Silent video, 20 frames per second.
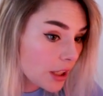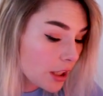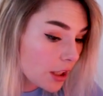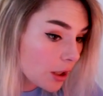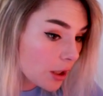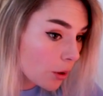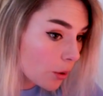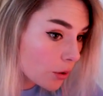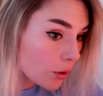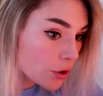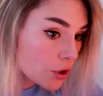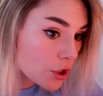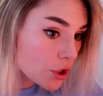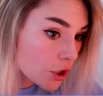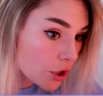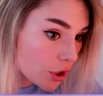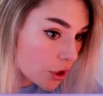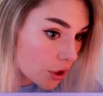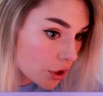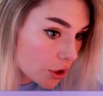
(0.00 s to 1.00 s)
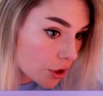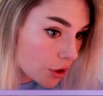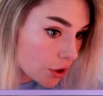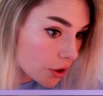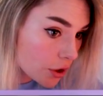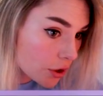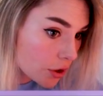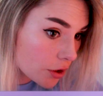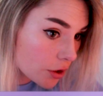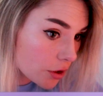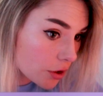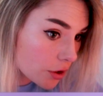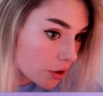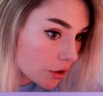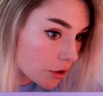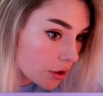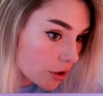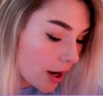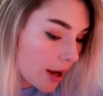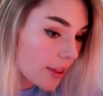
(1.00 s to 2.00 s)
Launcher,
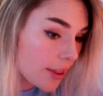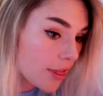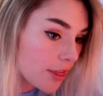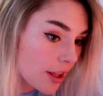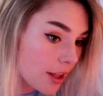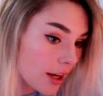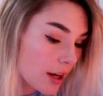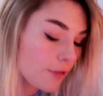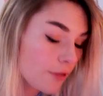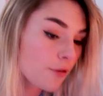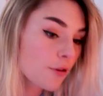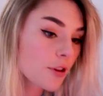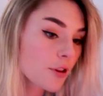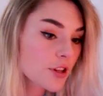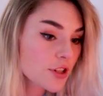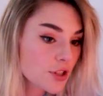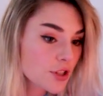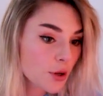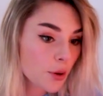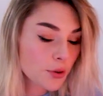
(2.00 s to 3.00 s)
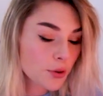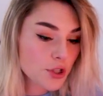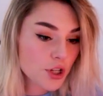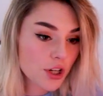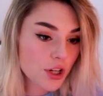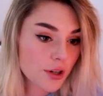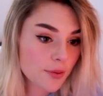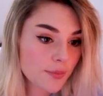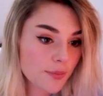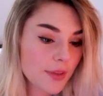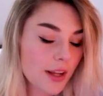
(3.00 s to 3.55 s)
I think, for the soldier.